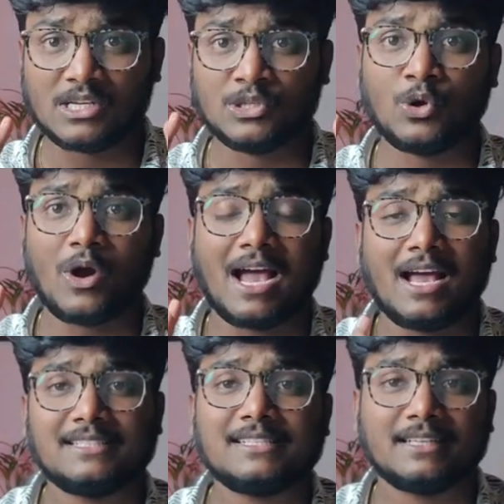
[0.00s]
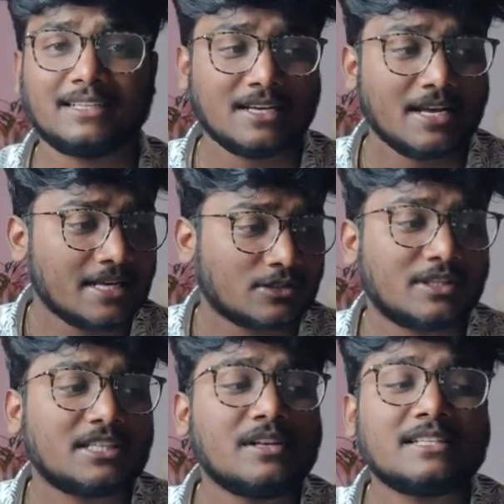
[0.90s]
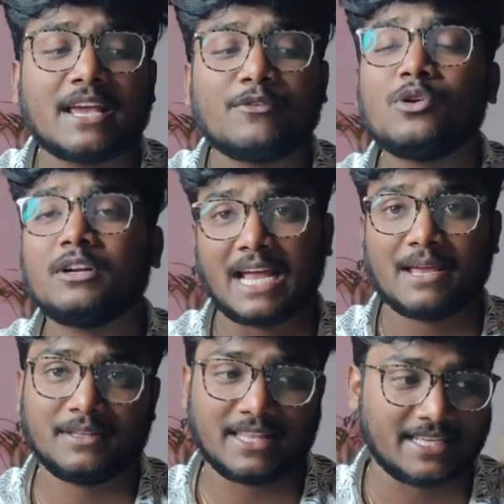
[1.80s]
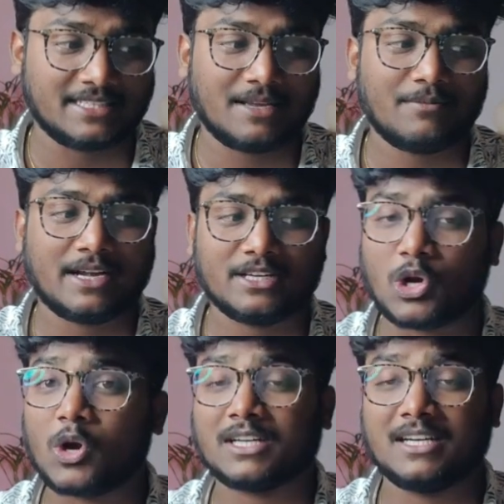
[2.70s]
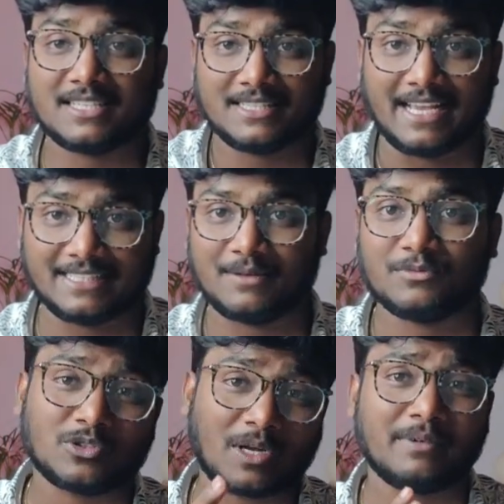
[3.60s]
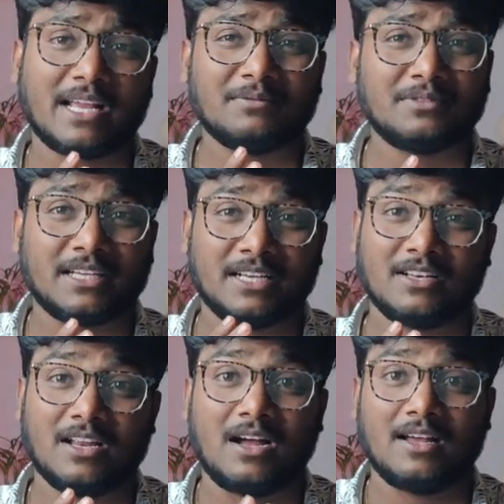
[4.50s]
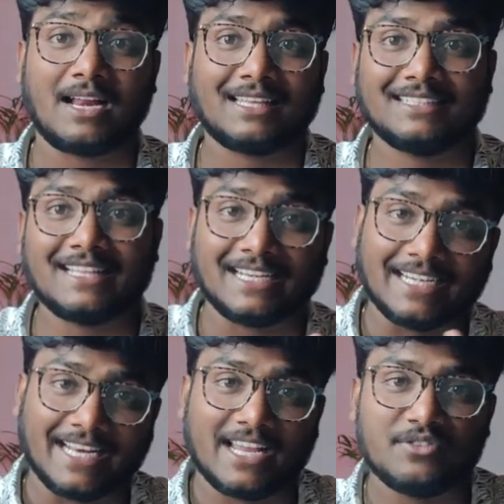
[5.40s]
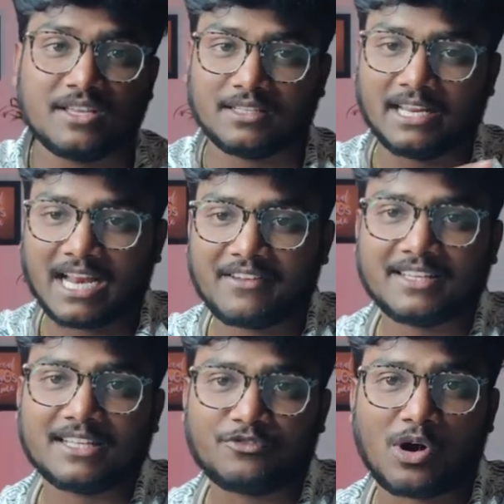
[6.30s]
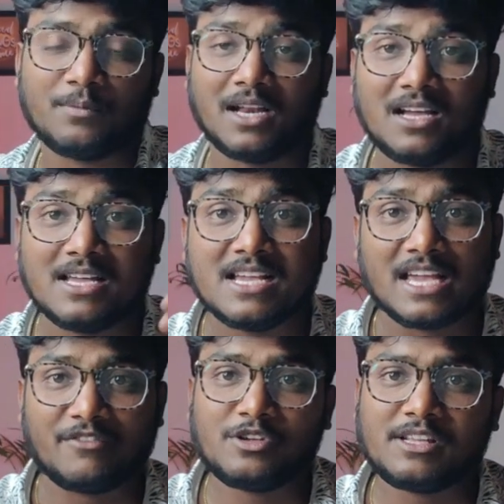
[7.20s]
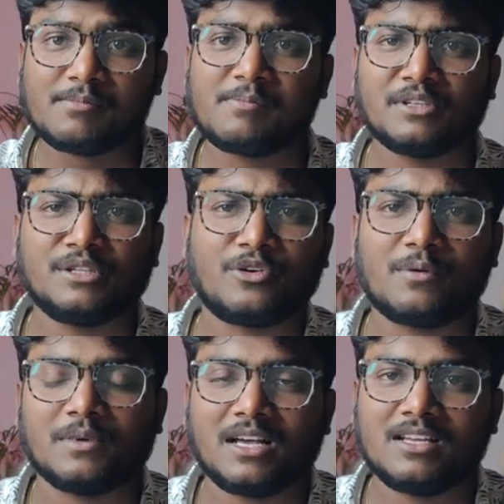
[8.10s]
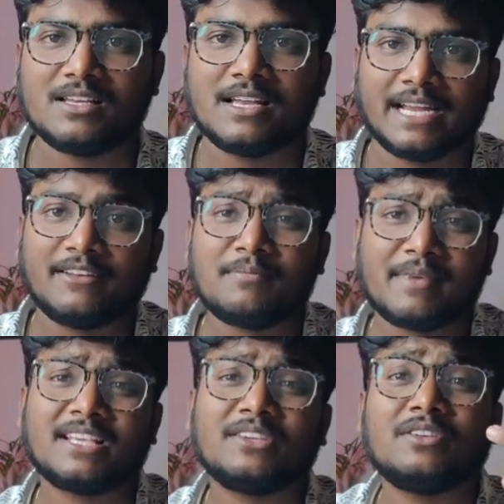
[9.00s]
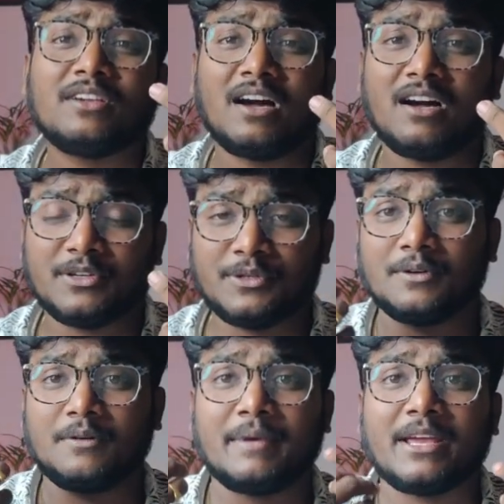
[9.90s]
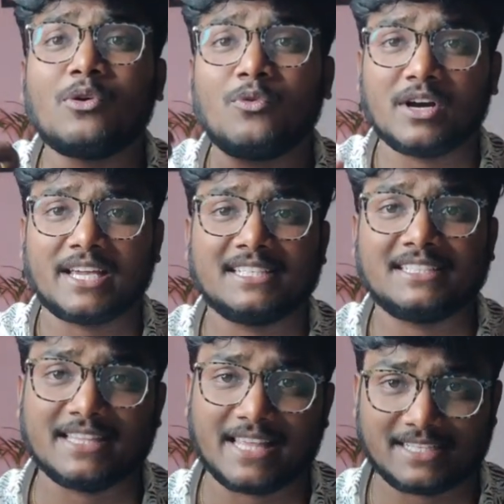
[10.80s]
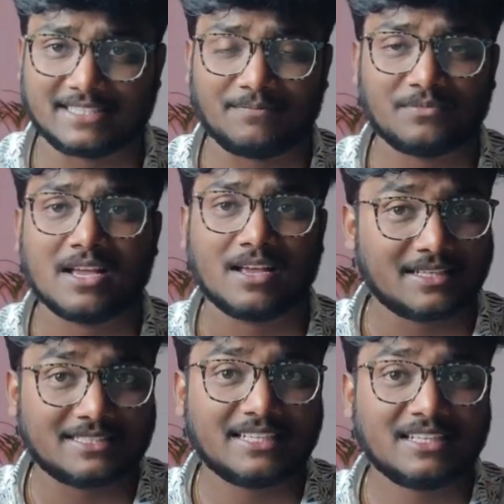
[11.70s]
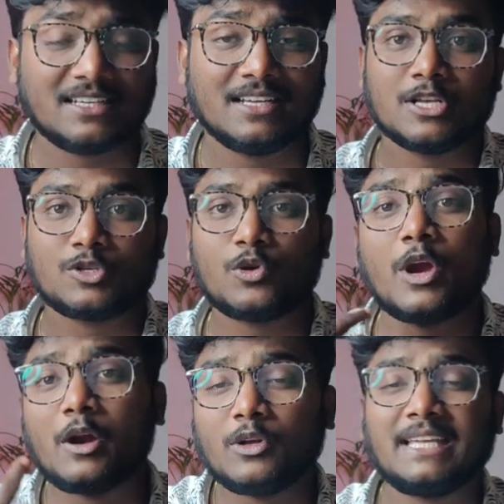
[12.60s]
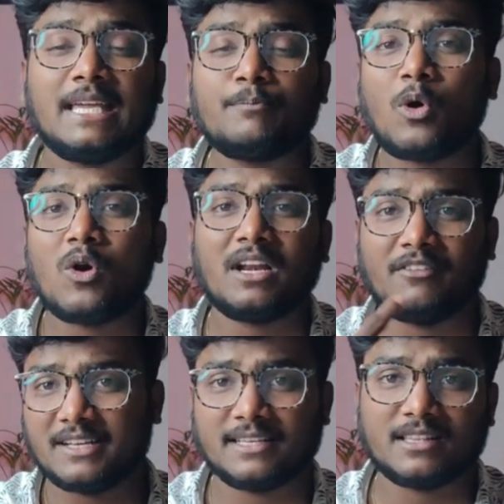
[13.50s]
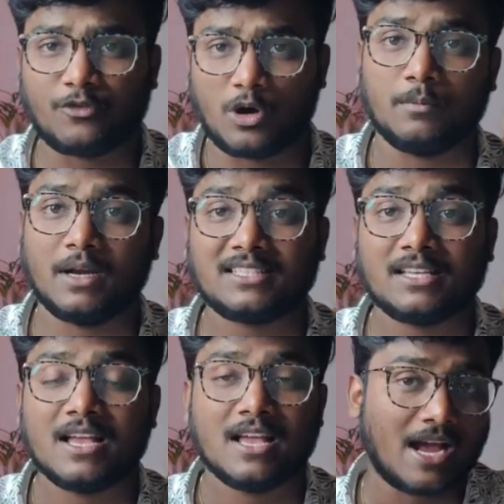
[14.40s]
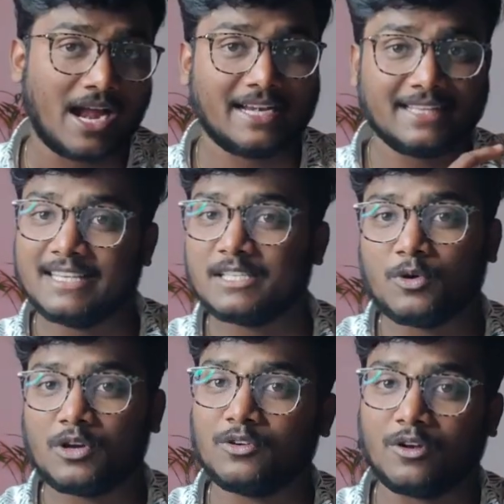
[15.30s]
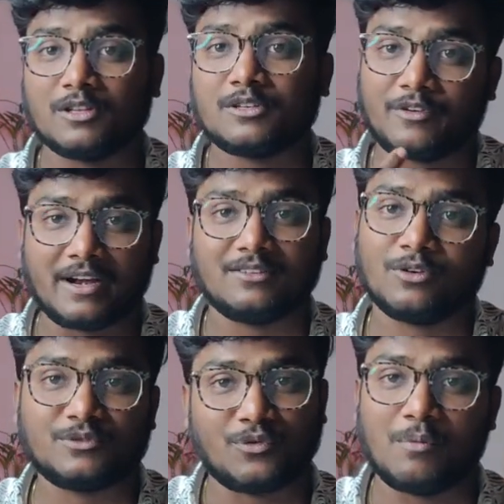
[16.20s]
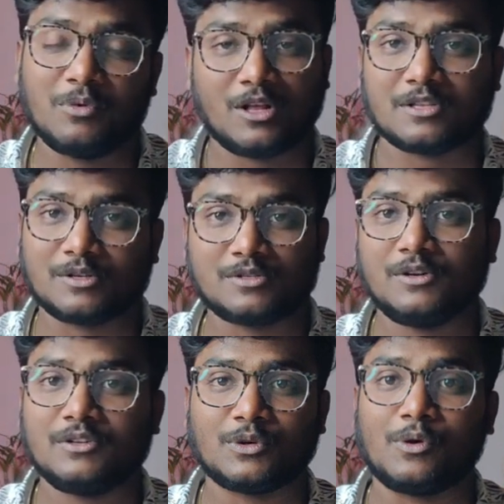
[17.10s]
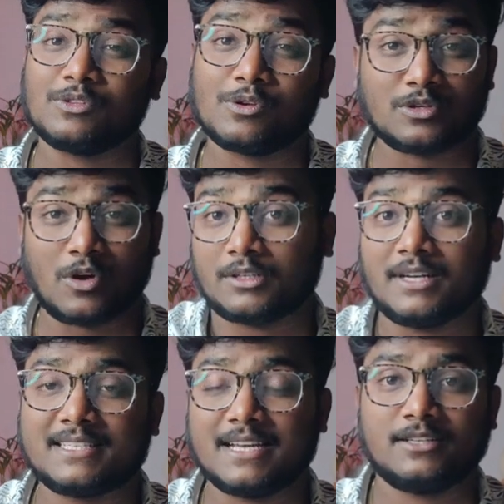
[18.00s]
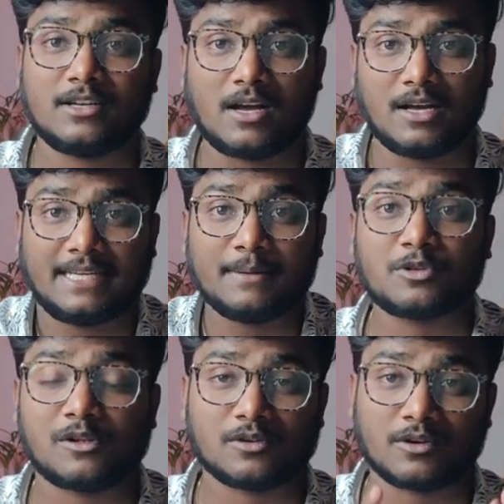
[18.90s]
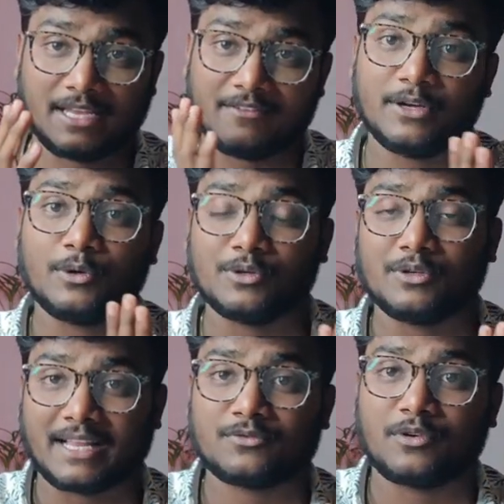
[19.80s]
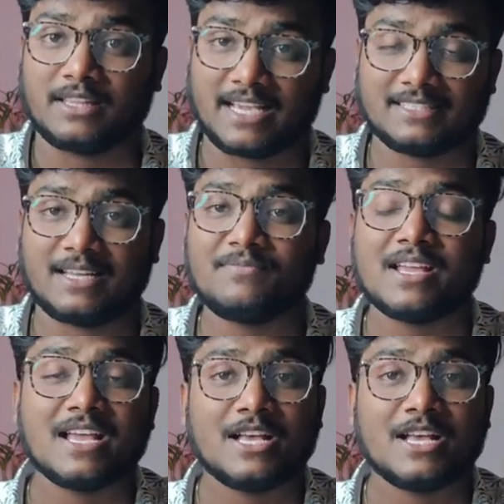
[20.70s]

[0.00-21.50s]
So as I said, so this will save you a time in the exam and shortcuts in the exam. So sometimes it rather than deriving the formula, if you remember the formula, it will make your work easy in the exam, isn't it? So you have to keep on revising the formulas, and in this book you'll also find those formulas also. So those shortcuts and tips also given to you, tricks for the exam.